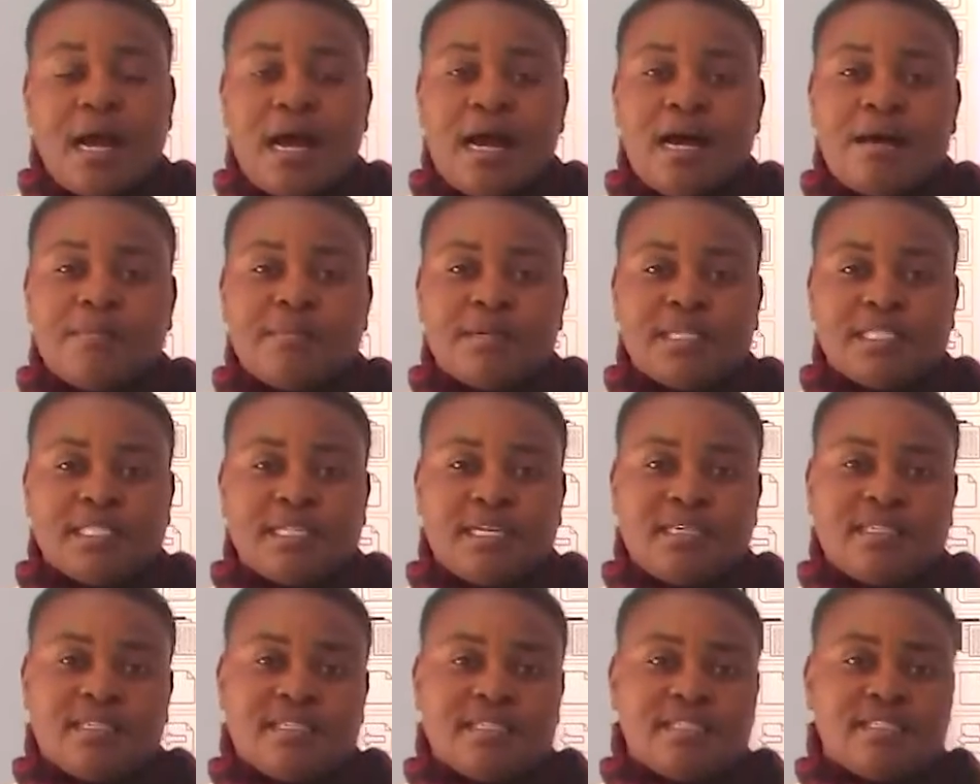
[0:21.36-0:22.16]
I'm a
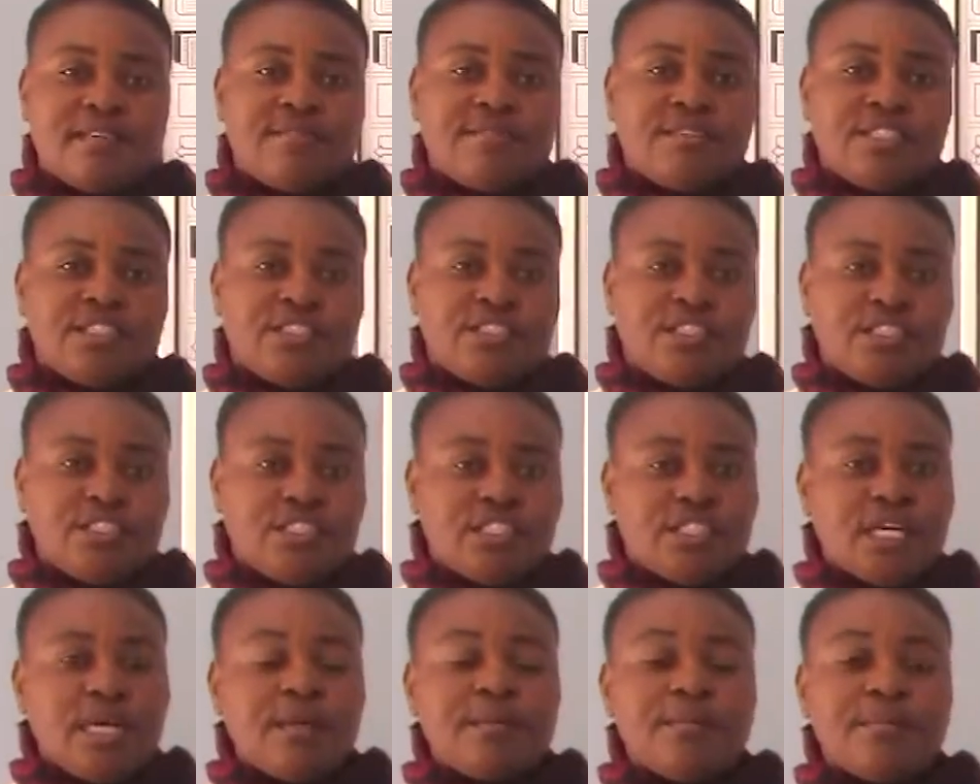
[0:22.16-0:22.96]
Standard 7
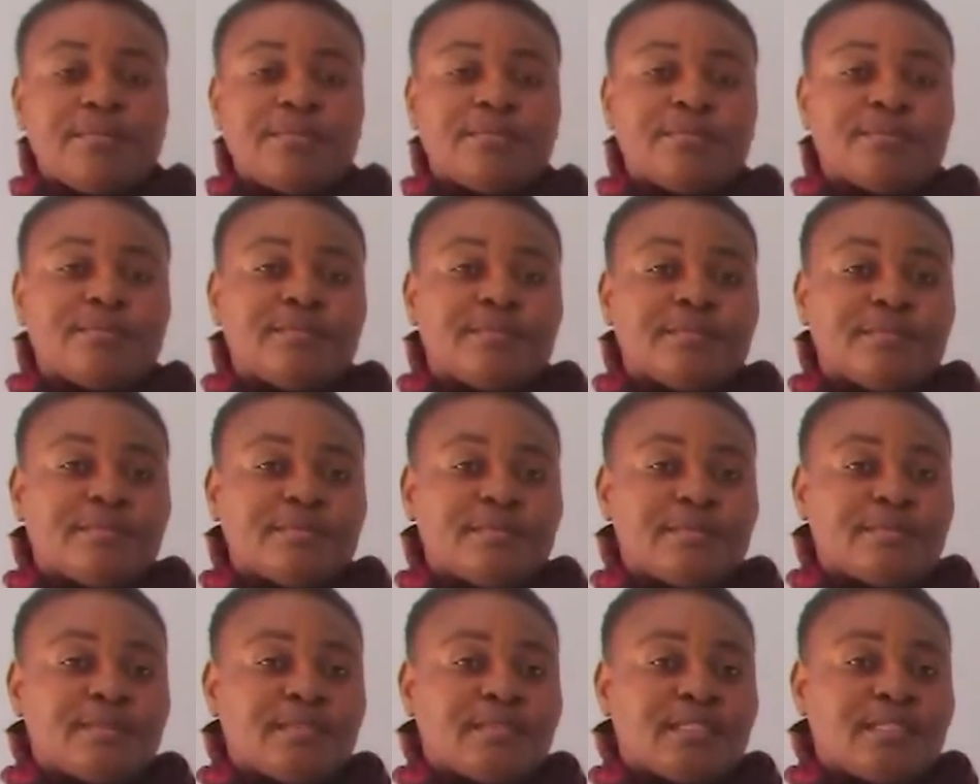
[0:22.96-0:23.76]
teacher
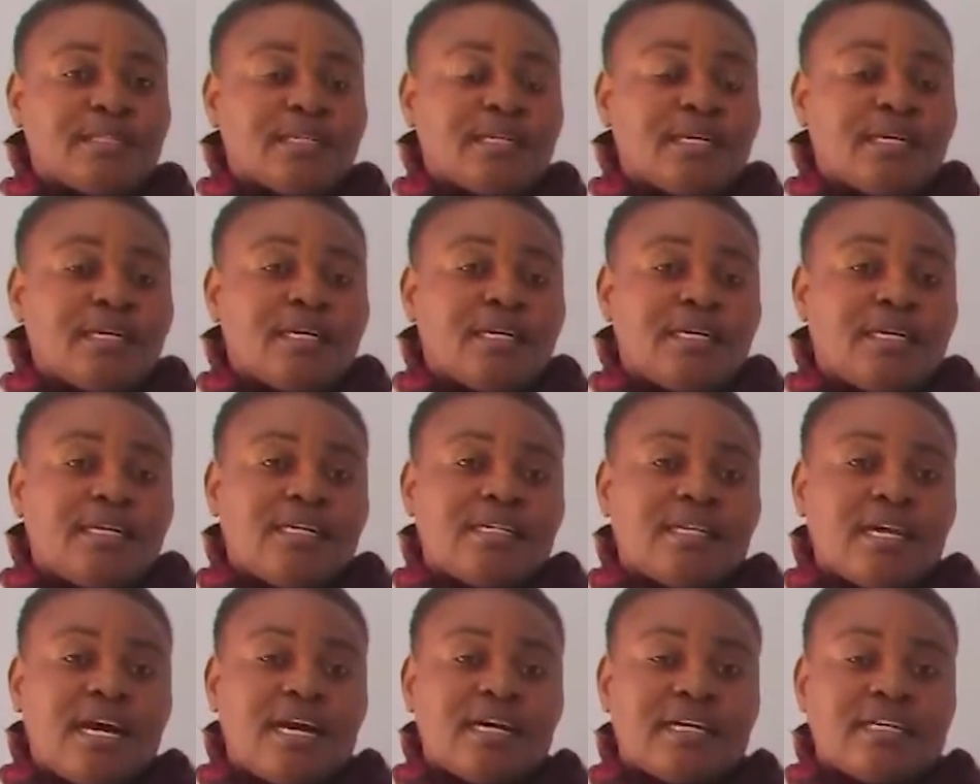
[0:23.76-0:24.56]

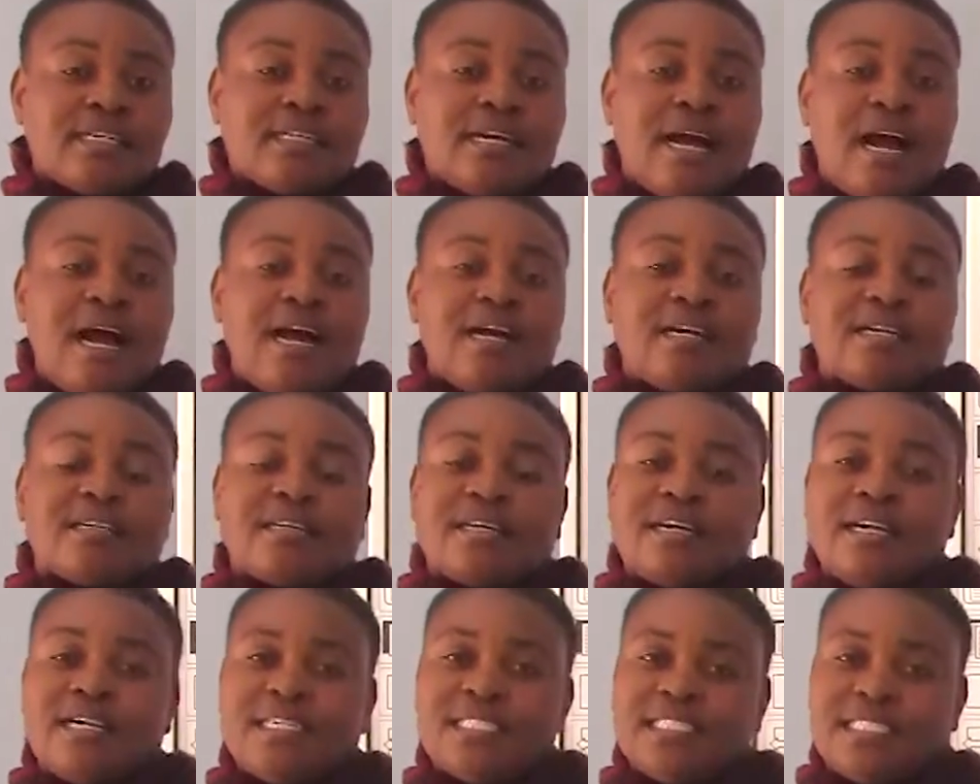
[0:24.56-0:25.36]
in
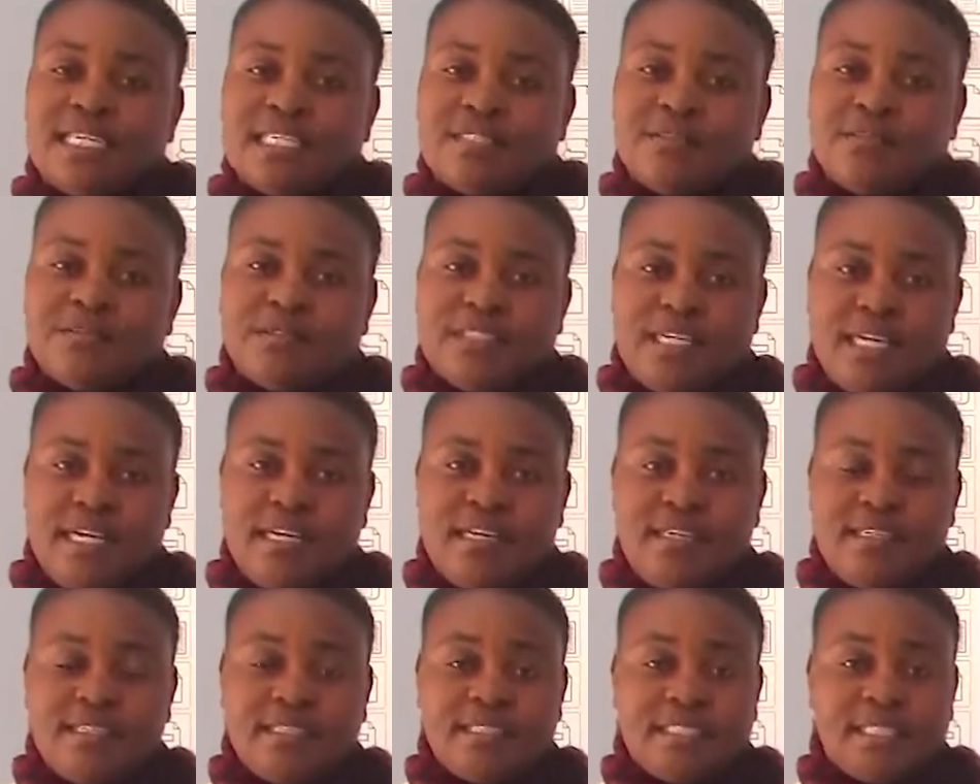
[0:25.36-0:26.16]
agriculture.
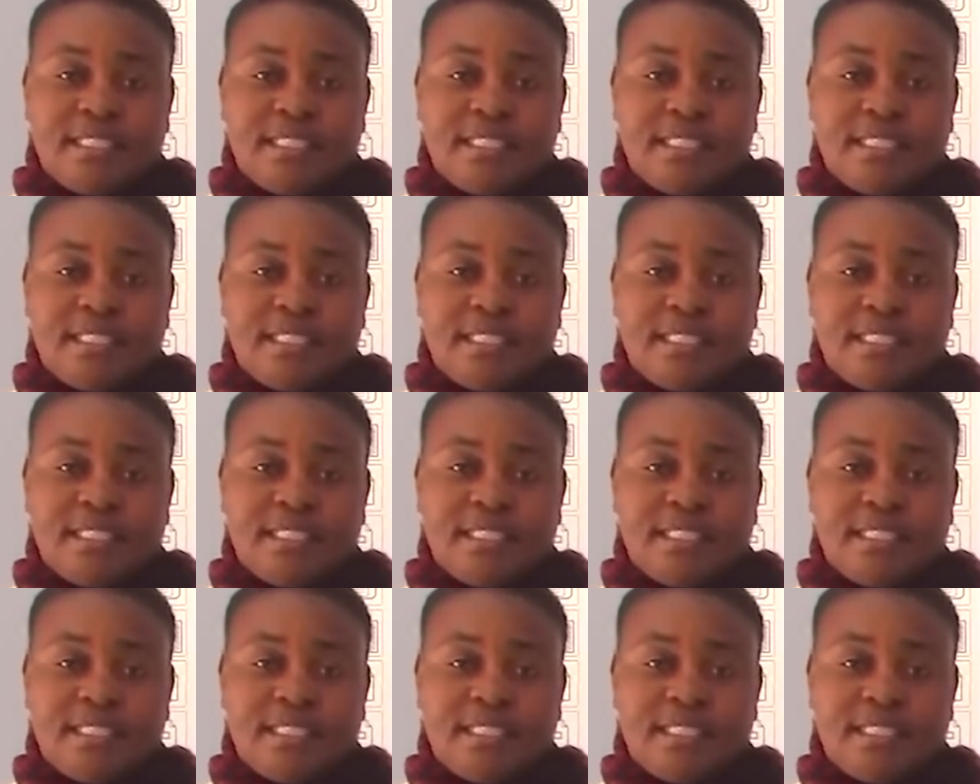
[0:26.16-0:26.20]
Today